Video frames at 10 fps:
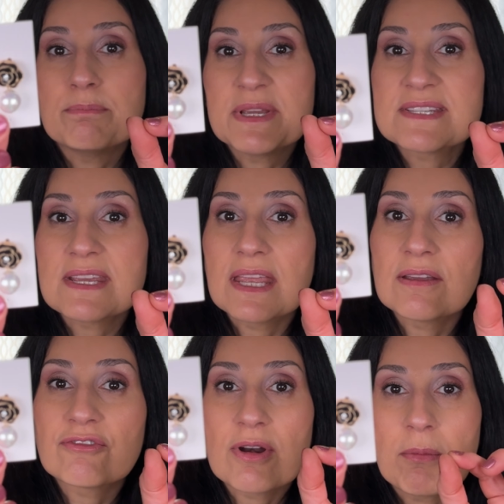missing
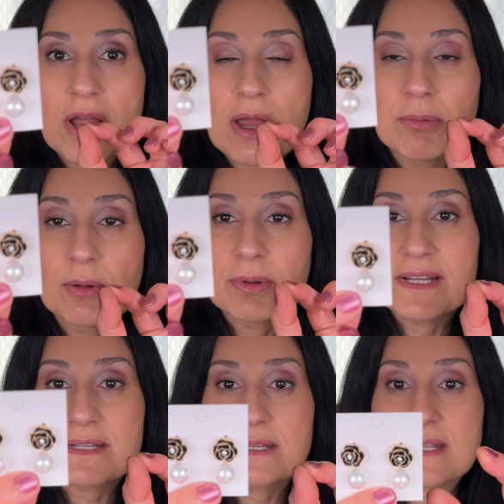from a couple of
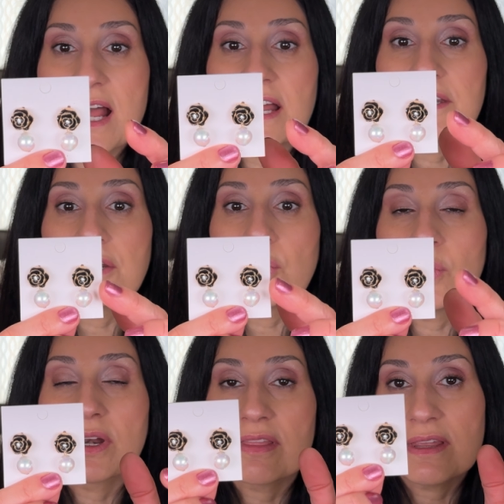places on
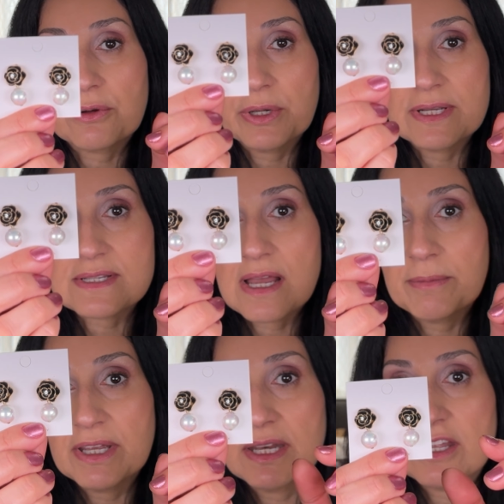one of the earrings. I
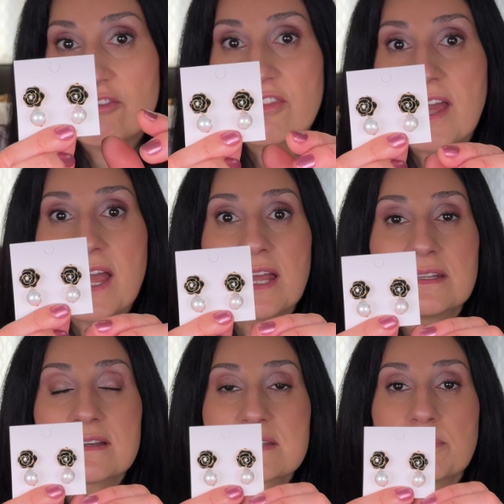mean, if that
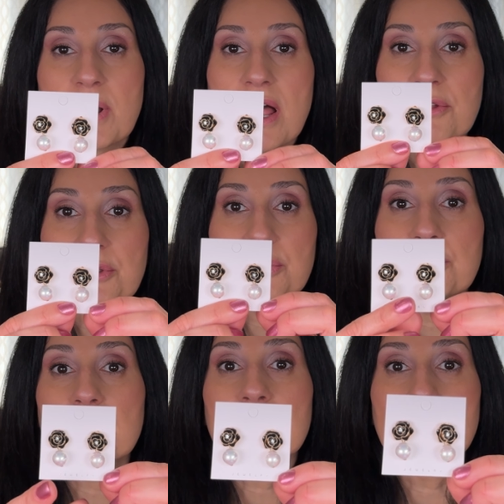doesn't bother
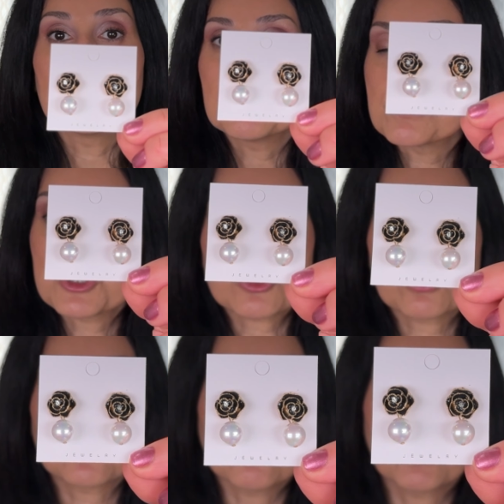you, sure, go